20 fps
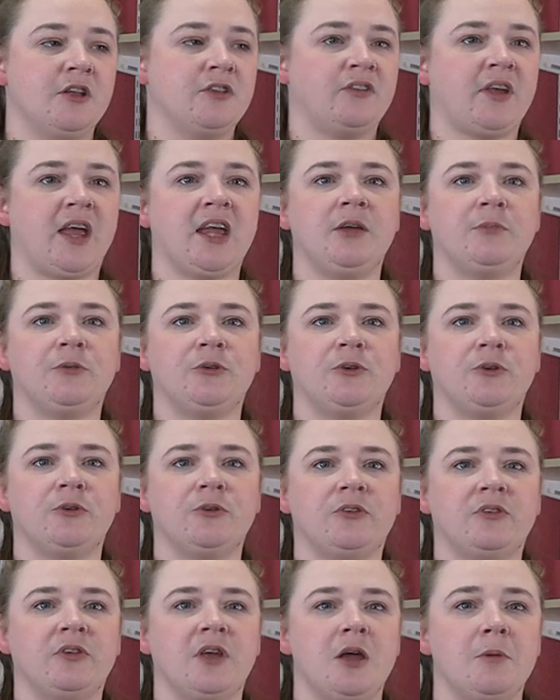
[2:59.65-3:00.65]

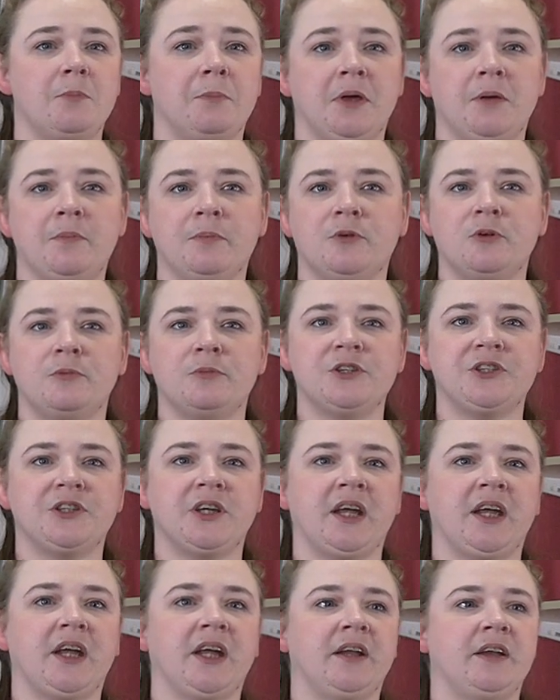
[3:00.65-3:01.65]
tables, pinball
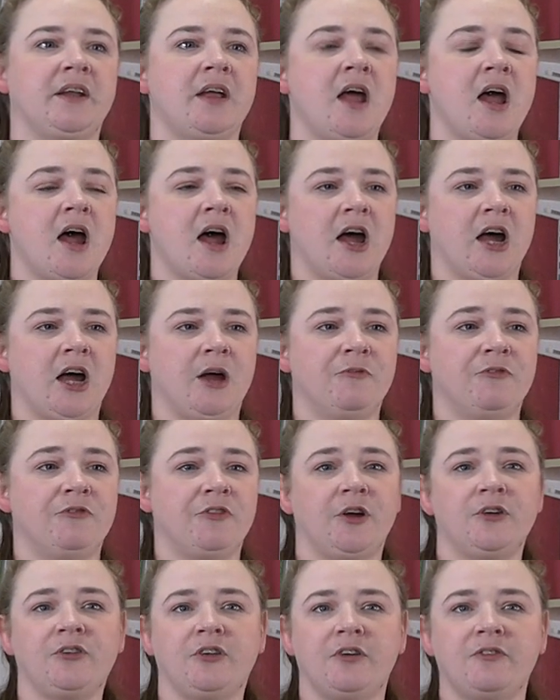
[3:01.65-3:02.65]
machine,
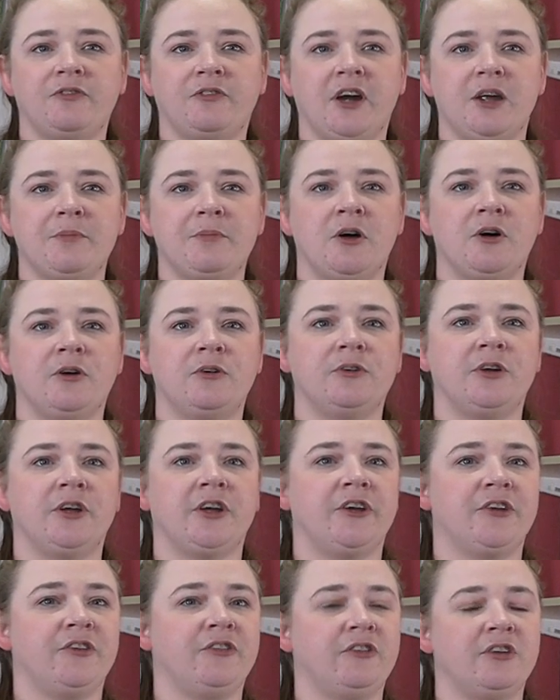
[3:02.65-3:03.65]
photo frame
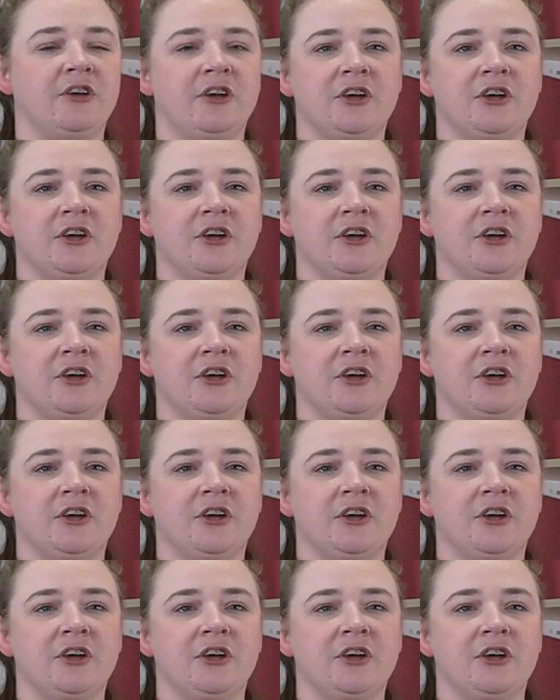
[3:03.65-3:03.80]
holders,